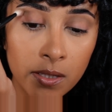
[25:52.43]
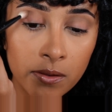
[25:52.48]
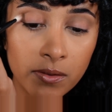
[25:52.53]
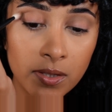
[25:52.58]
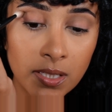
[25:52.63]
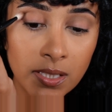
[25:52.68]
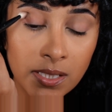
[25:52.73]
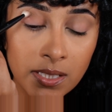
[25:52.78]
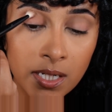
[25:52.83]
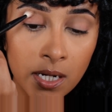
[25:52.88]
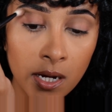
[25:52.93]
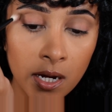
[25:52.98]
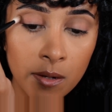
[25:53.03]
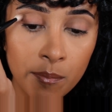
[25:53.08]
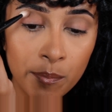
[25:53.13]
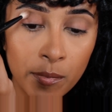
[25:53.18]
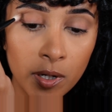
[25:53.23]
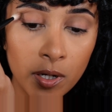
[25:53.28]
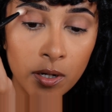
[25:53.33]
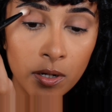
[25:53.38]
This
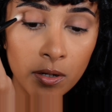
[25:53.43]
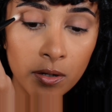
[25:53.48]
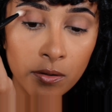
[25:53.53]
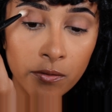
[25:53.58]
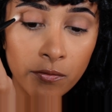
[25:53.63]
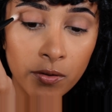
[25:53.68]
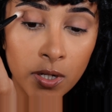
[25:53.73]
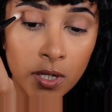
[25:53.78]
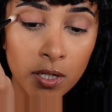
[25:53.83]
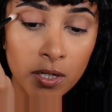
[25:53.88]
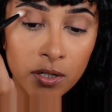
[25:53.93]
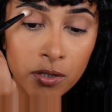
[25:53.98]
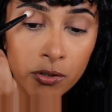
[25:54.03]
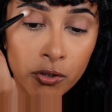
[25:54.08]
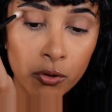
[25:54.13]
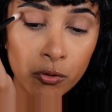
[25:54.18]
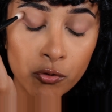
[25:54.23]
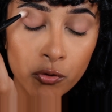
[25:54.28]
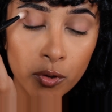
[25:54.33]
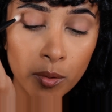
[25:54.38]
type of
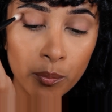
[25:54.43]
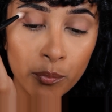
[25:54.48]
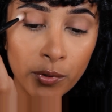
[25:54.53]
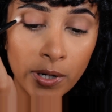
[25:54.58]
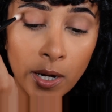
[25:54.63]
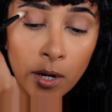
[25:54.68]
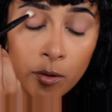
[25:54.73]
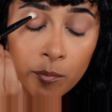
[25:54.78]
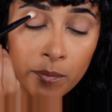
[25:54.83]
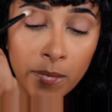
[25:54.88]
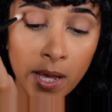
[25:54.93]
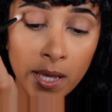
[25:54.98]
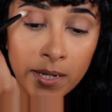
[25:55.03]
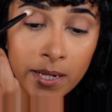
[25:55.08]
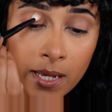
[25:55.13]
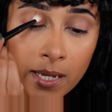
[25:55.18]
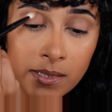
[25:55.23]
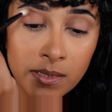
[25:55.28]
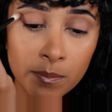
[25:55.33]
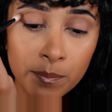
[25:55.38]
neutral brown matte
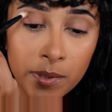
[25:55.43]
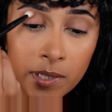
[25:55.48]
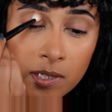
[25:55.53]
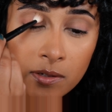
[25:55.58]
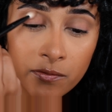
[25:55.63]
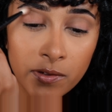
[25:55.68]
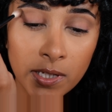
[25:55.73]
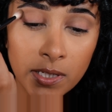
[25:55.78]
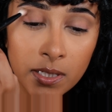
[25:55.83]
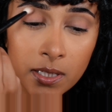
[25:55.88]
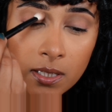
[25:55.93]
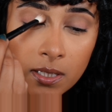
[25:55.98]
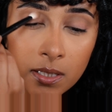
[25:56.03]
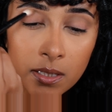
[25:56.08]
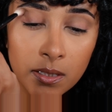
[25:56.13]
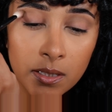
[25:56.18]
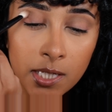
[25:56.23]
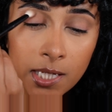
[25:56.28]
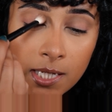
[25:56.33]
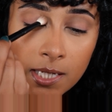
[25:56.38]
has a bit of like
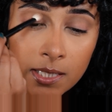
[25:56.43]
a